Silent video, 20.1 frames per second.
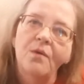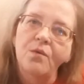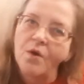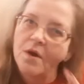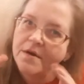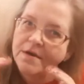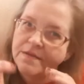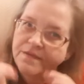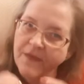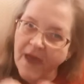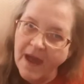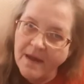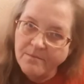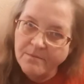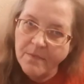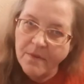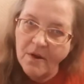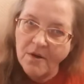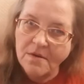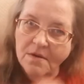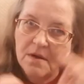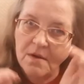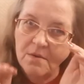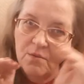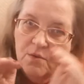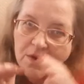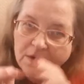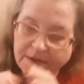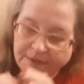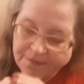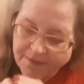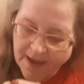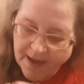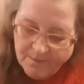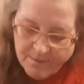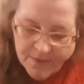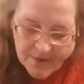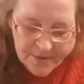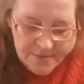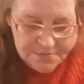work in that part. I'll work in
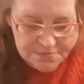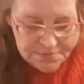that part.